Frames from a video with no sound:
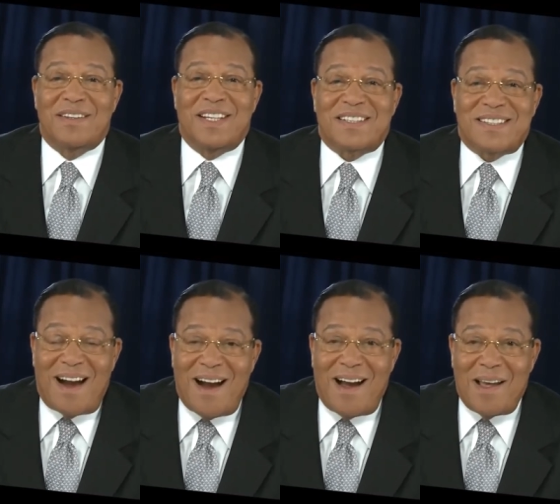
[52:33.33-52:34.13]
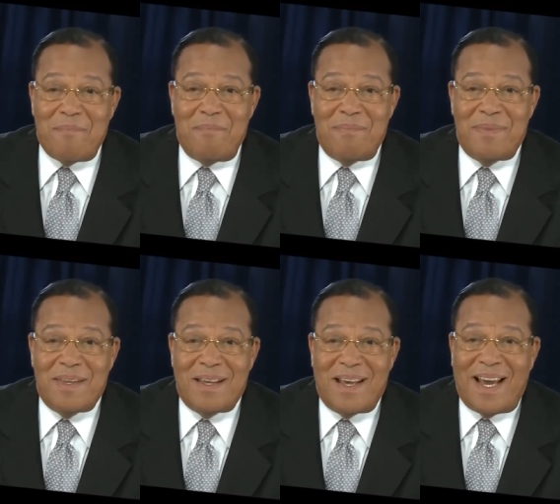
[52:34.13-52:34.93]
The time
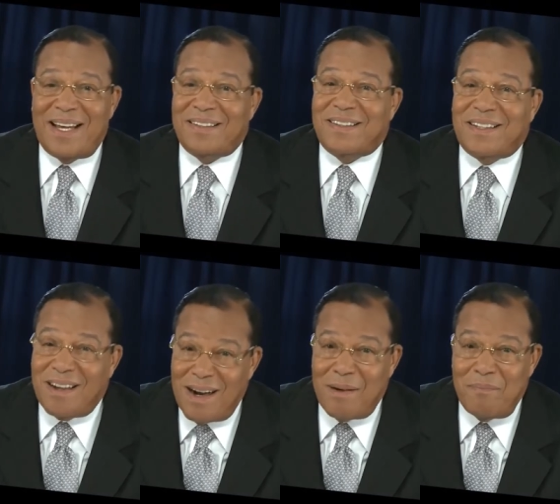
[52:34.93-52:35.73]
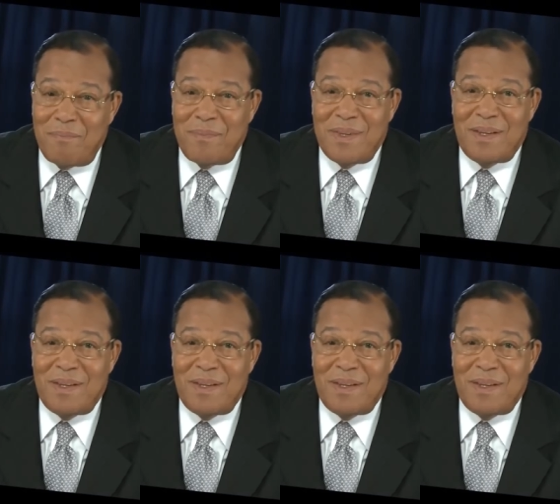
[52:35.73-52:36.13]
had come